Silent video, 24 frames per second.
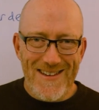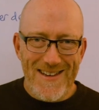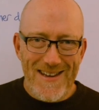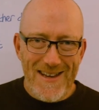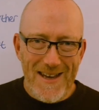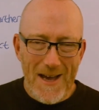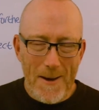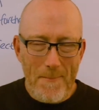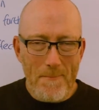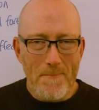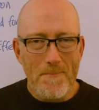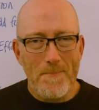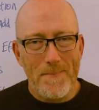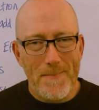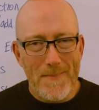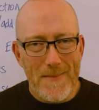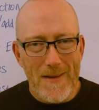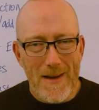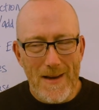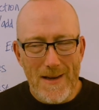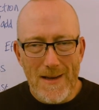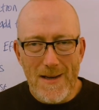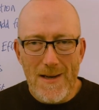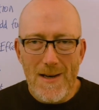Yep.
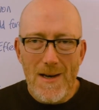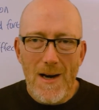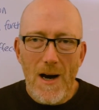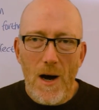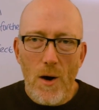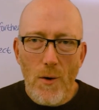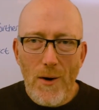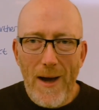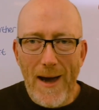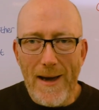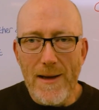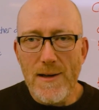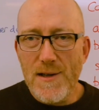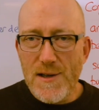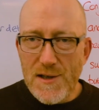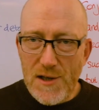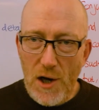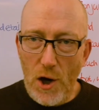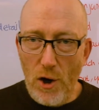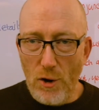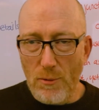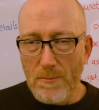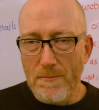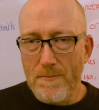Okay,
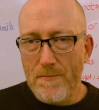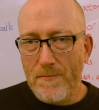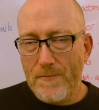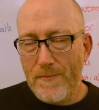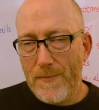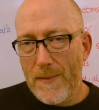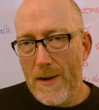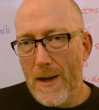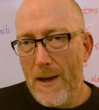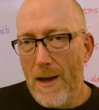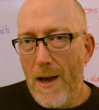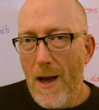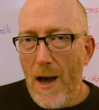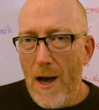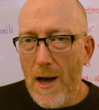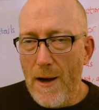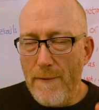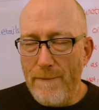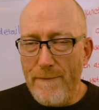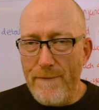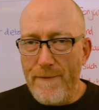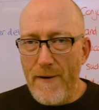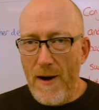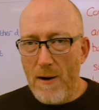so
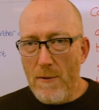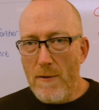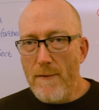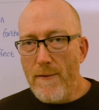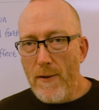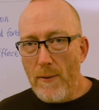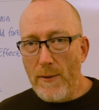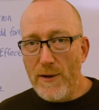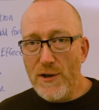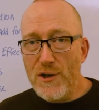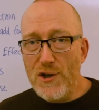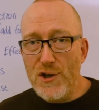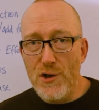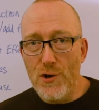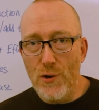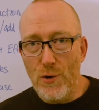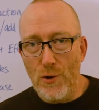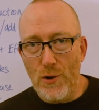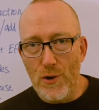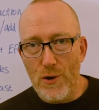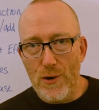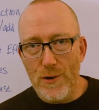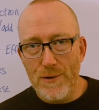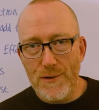a very, very
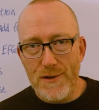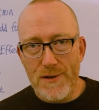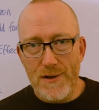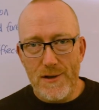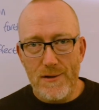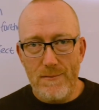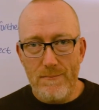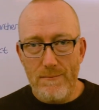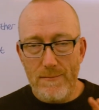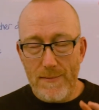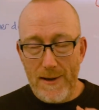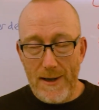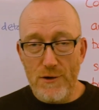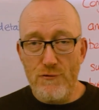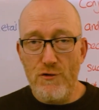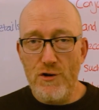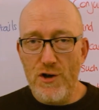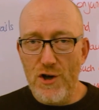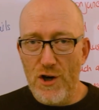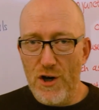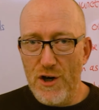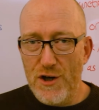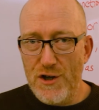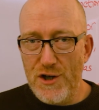short
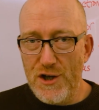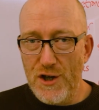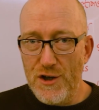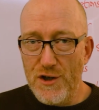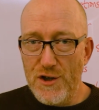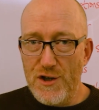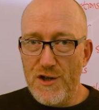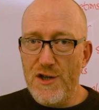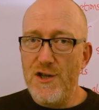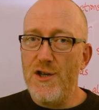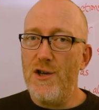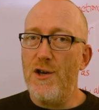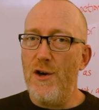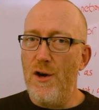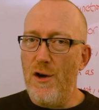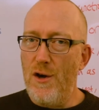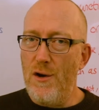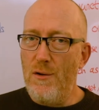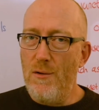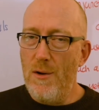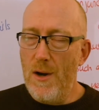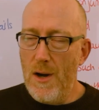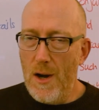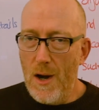introduction
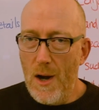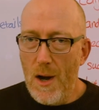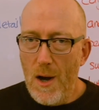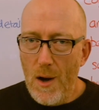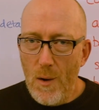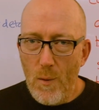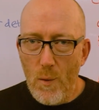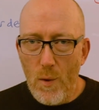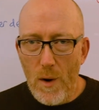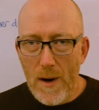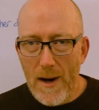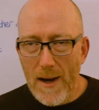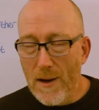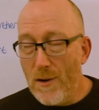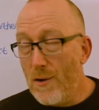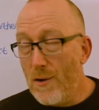to what I